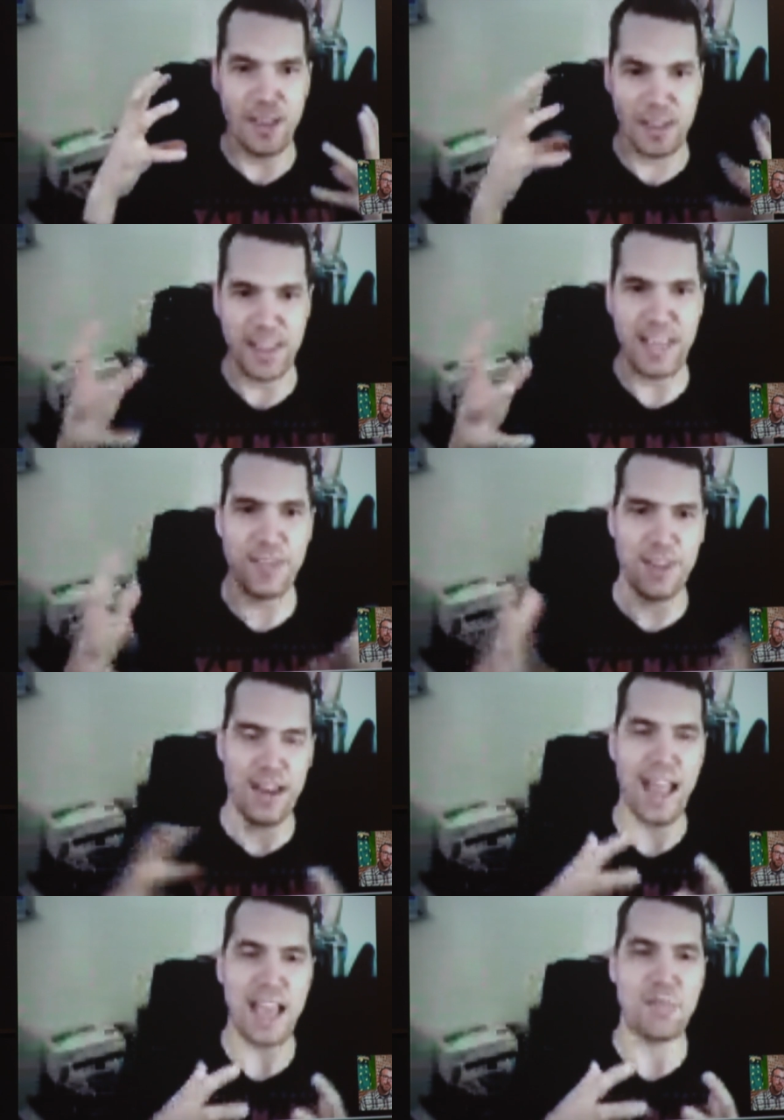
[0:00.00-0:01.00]
see the
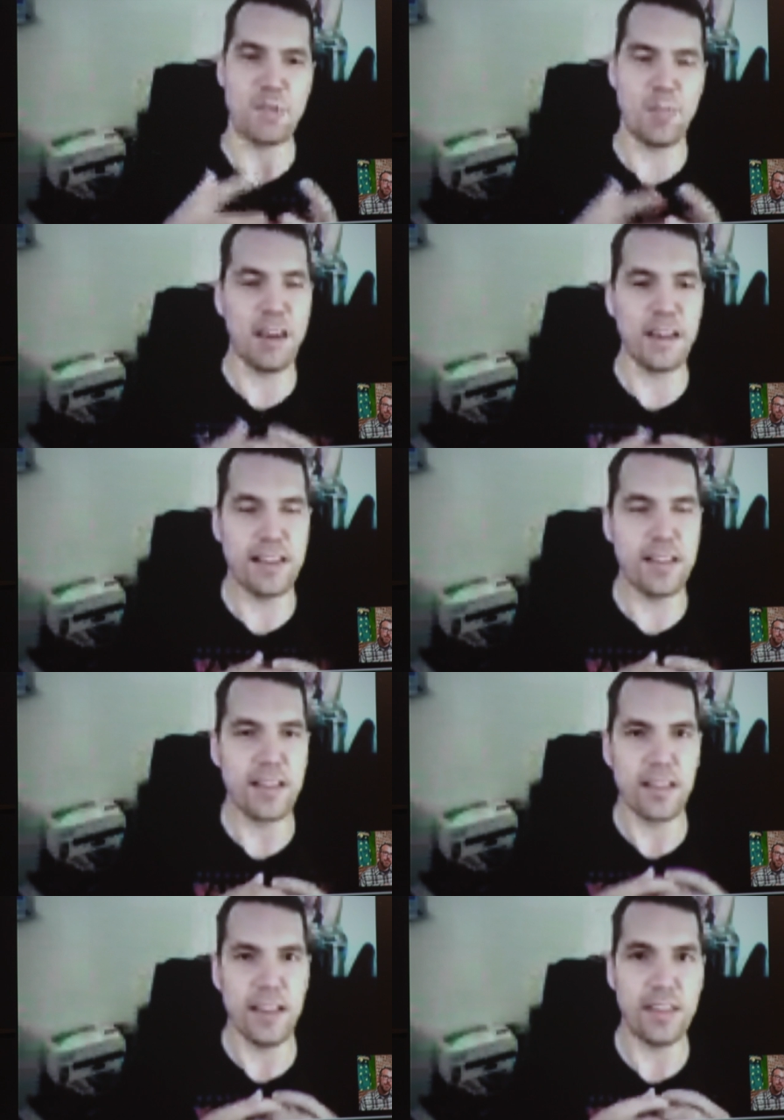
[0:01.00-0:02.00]
names because
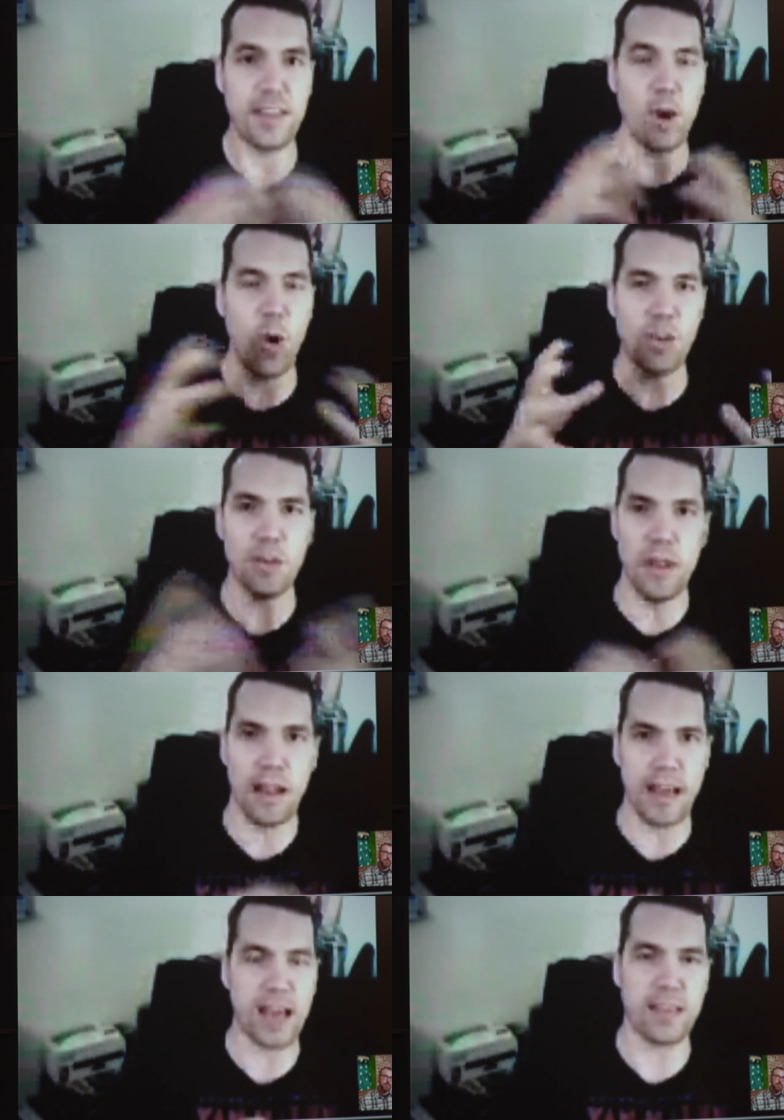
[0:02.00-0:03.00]
it's it's the only way.
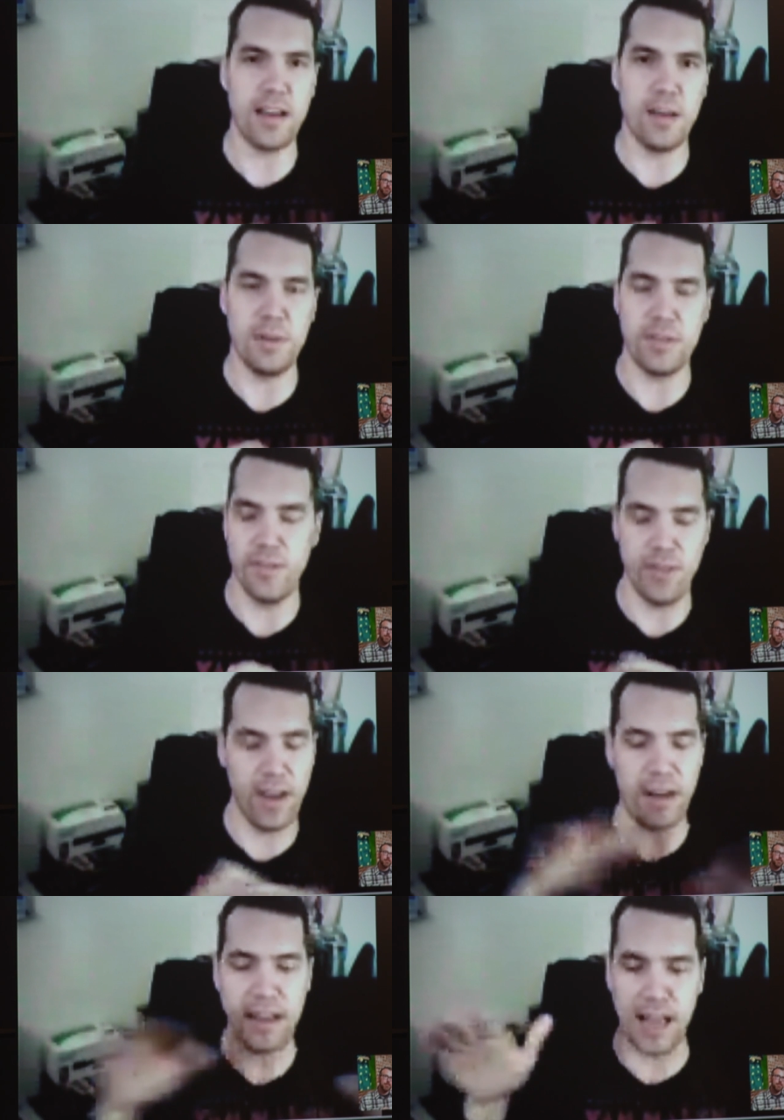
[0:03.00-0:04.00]
Like X COM is
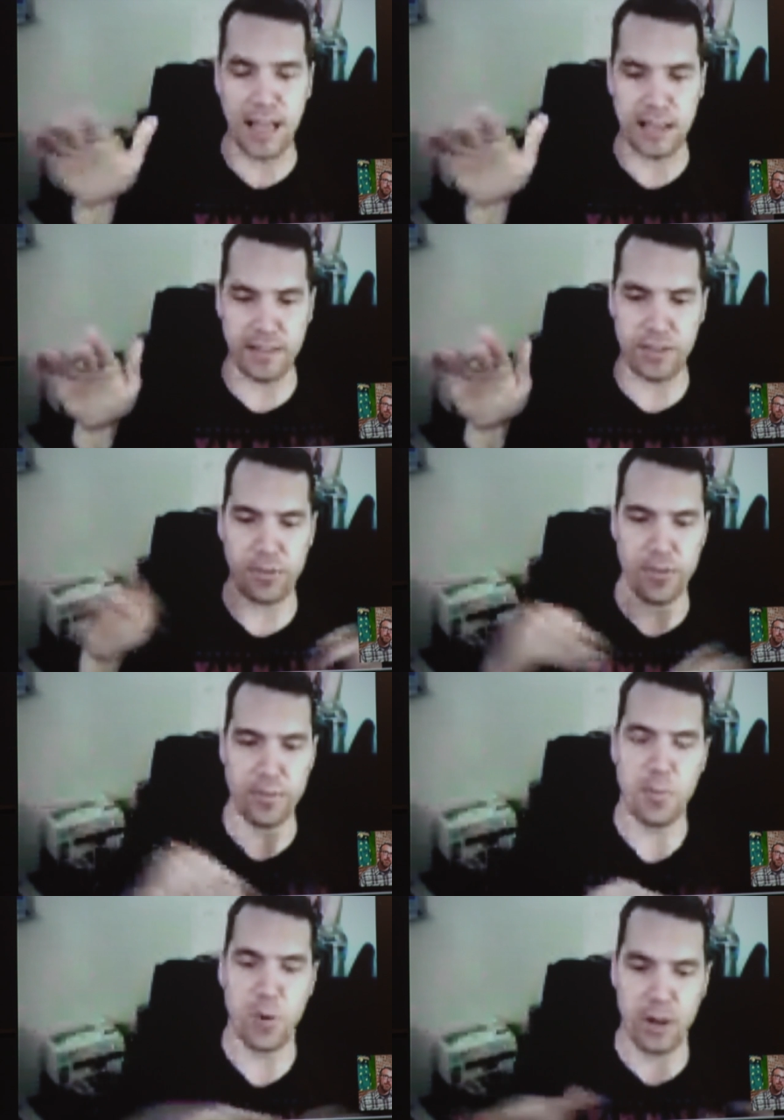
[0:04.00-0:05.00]
very light in terms of
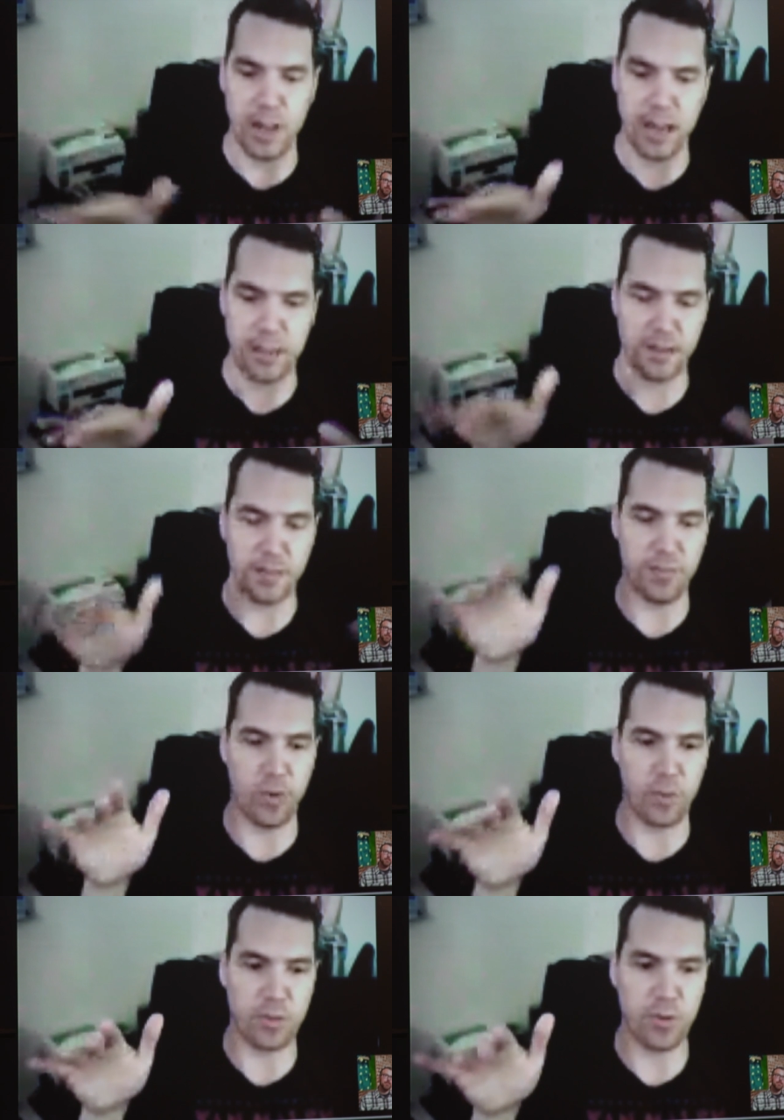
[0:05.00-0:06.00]
memorializing
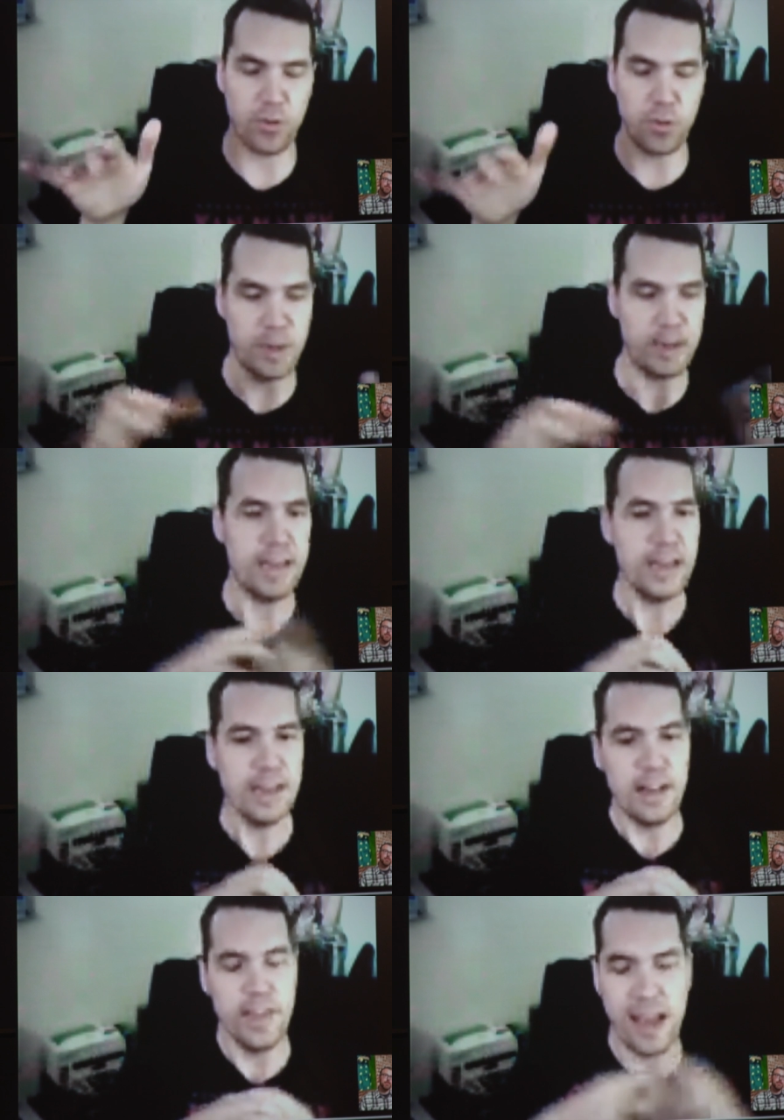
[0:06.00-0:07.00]
former soldiers, but
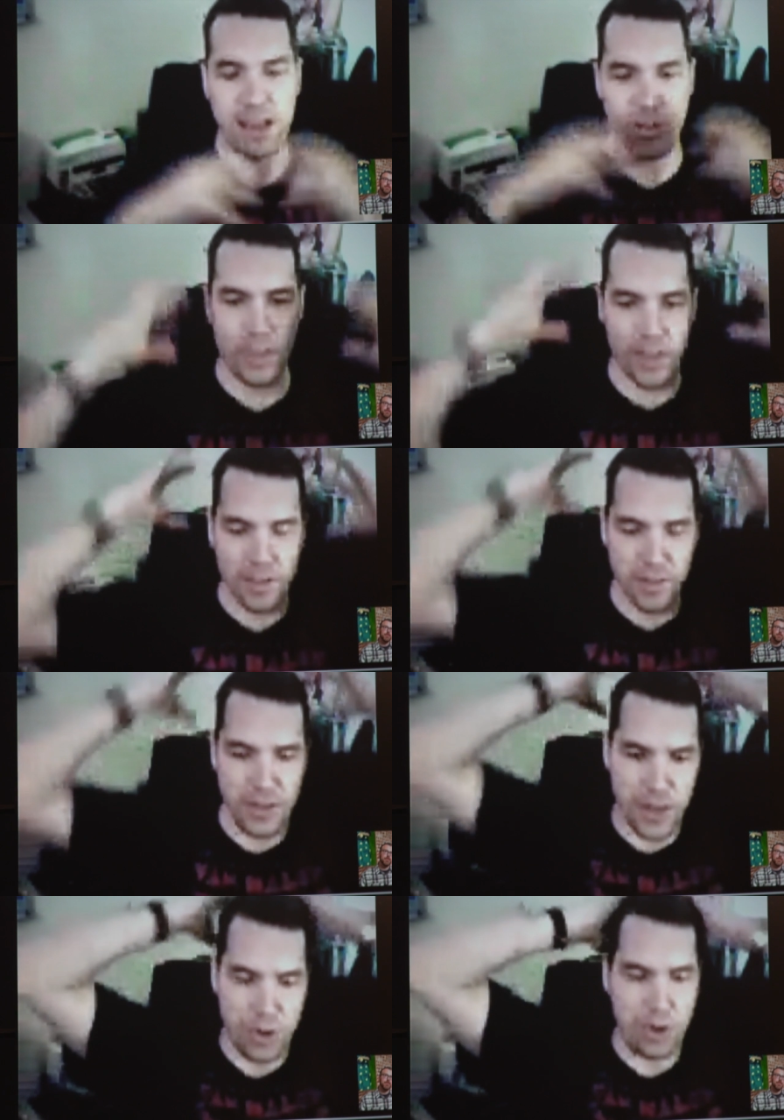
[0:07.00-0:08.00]
they actually, you
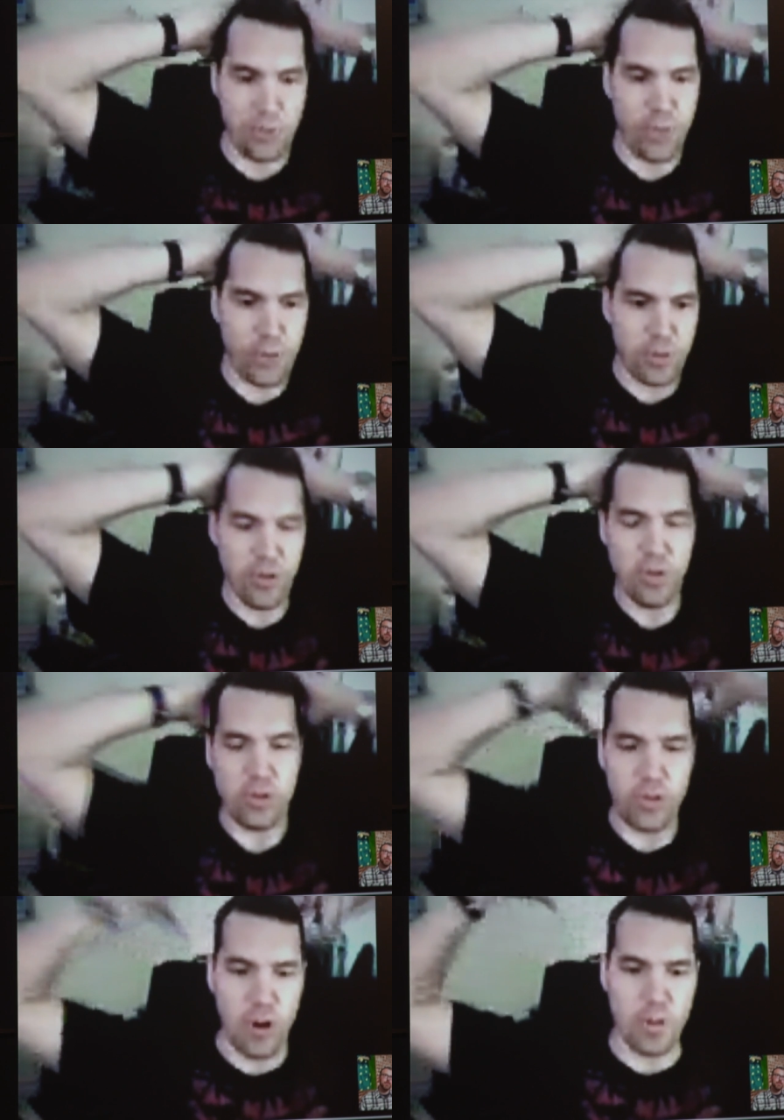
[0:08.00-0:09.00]
know, your former
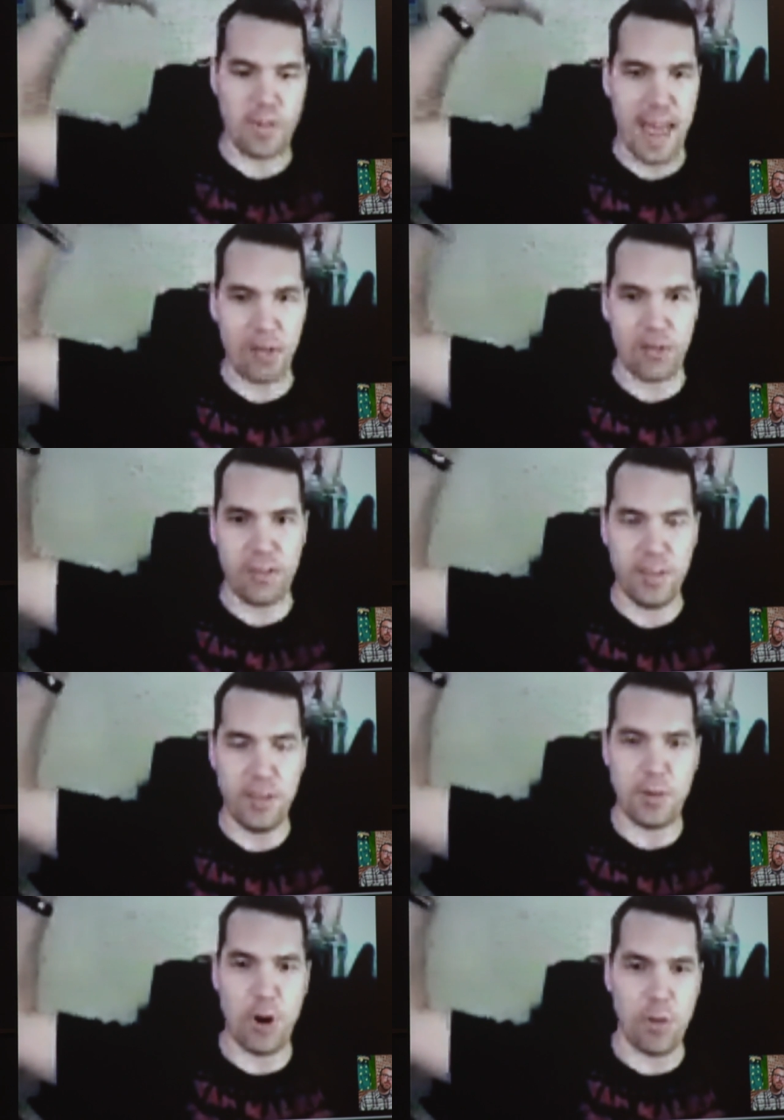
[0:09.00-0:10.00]
soldiers are almost out. Some
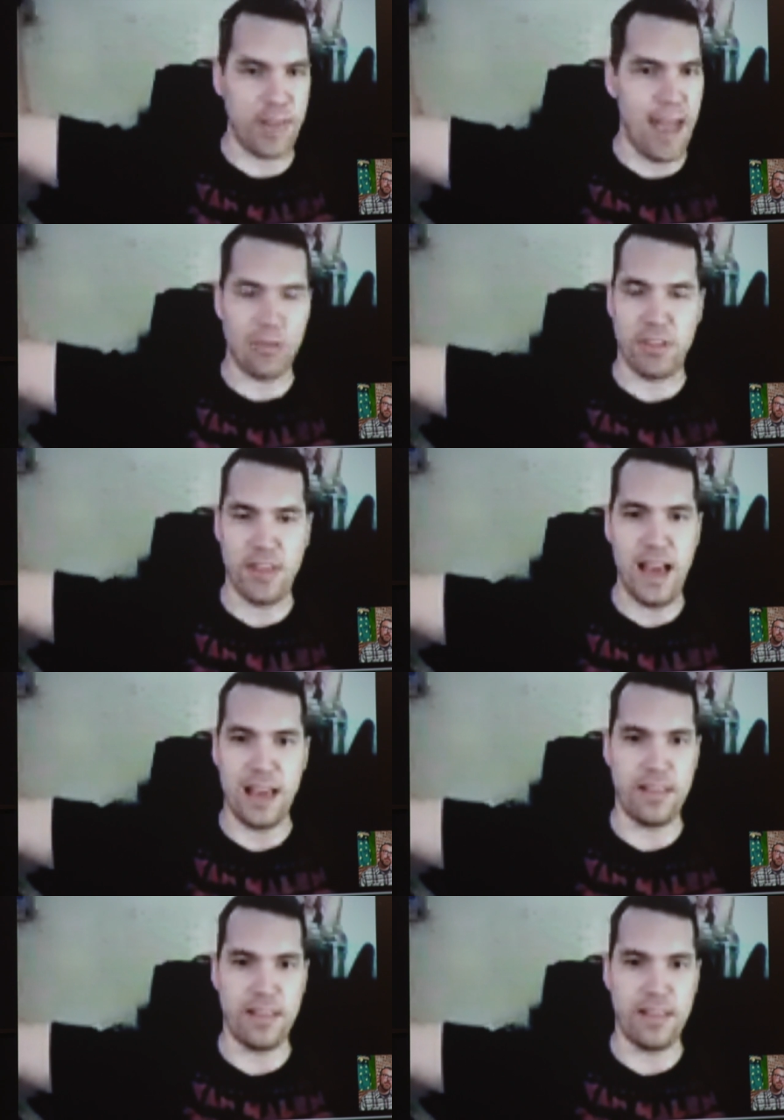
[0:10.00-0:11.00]
of them are almost
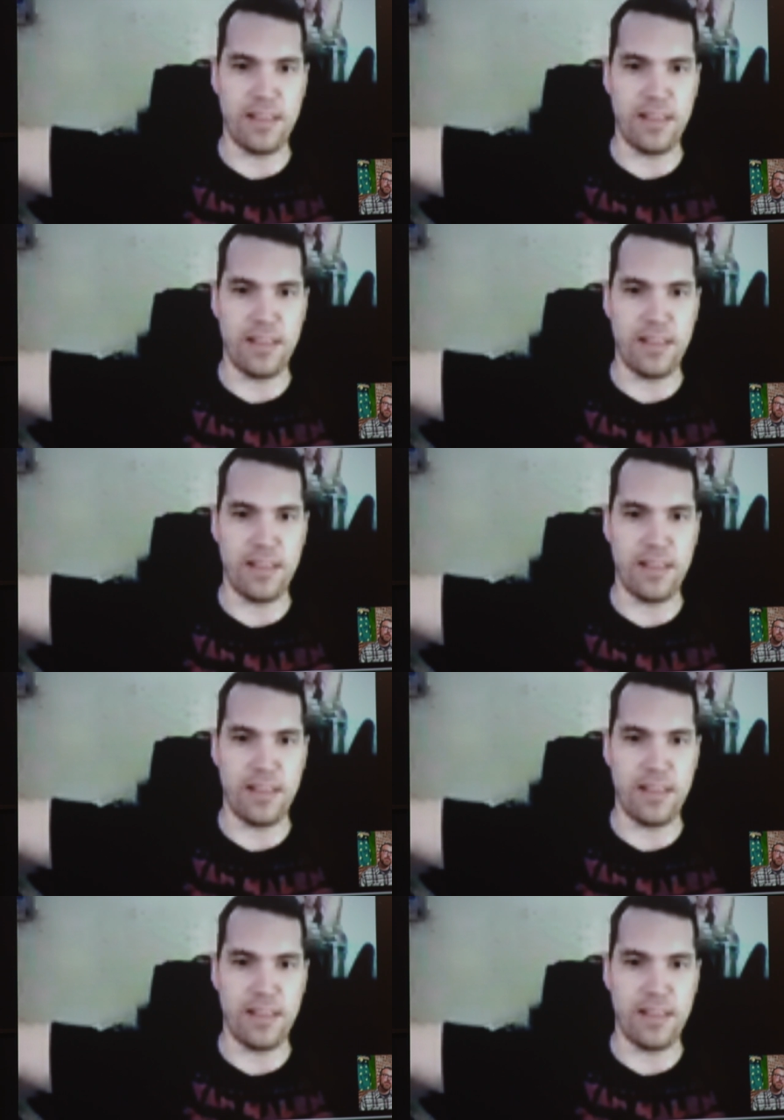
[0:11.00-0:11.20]
outsized in